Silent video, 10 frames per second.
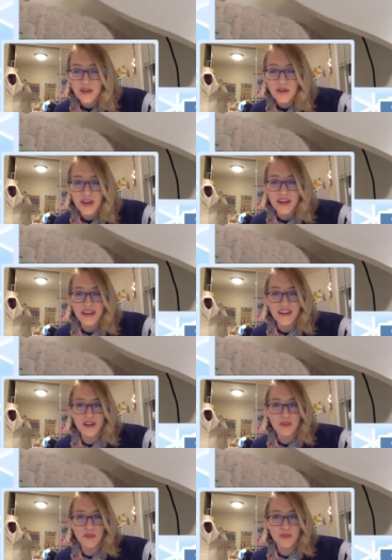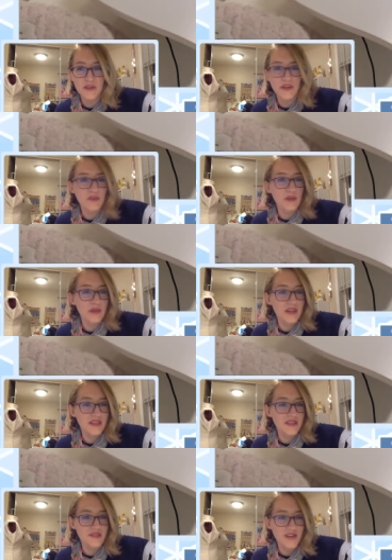I ended up revamping my
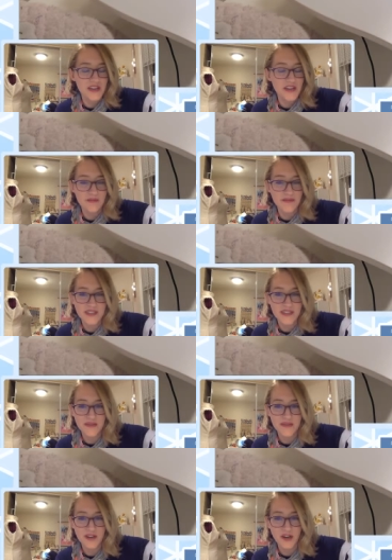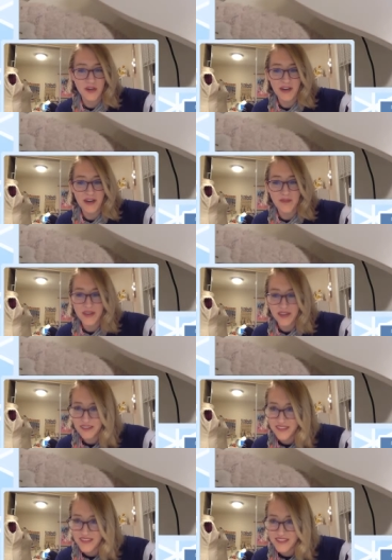stream since I was starting back up
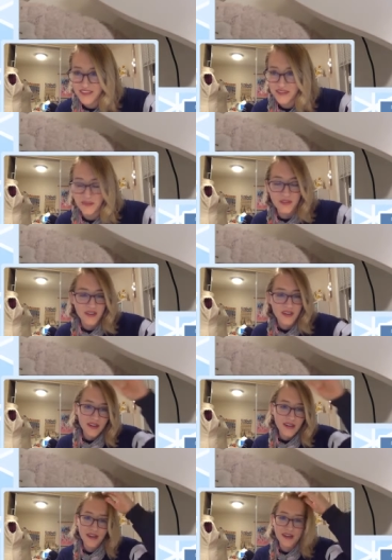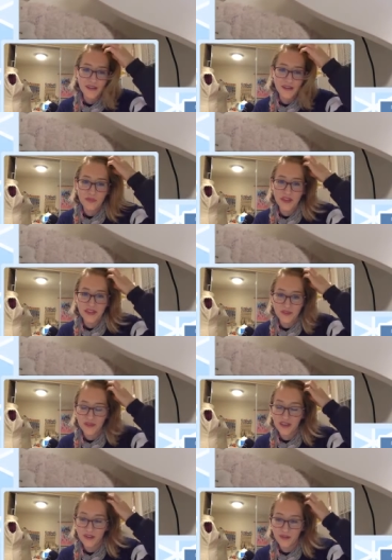again. So um, yes, yeah, so
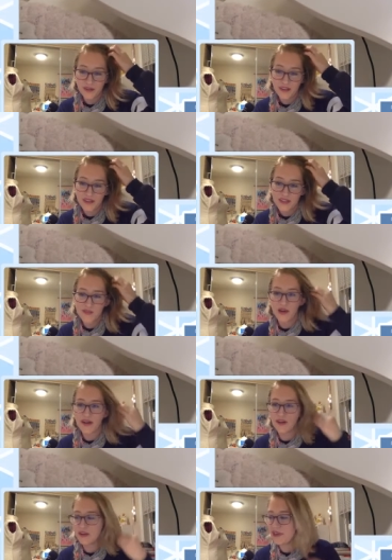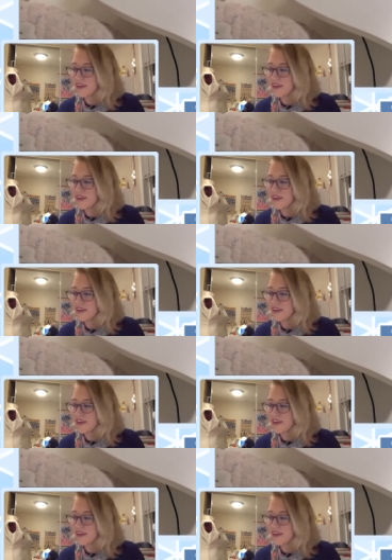thank you for inspiring me.